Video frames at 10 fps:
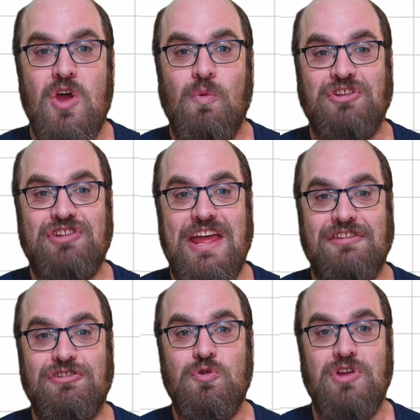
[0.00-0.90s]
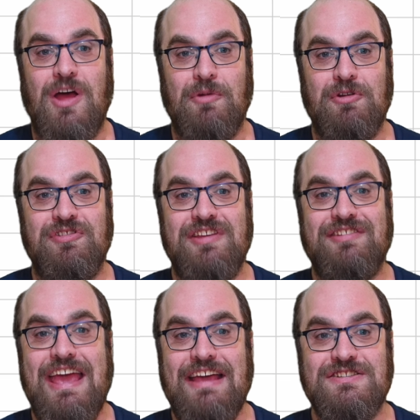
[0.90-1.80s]
which takes two numbers, in this
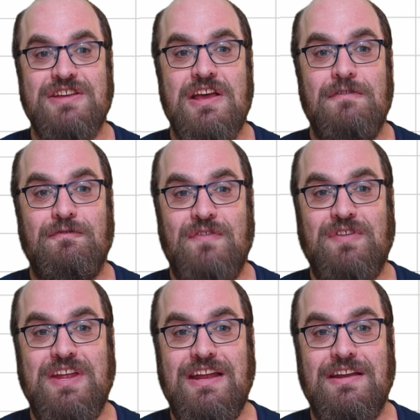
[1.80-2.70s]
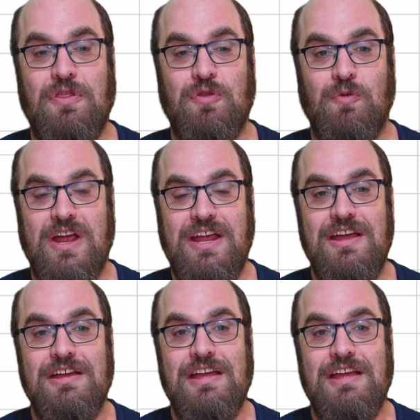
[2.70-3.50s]
case 15 and 3,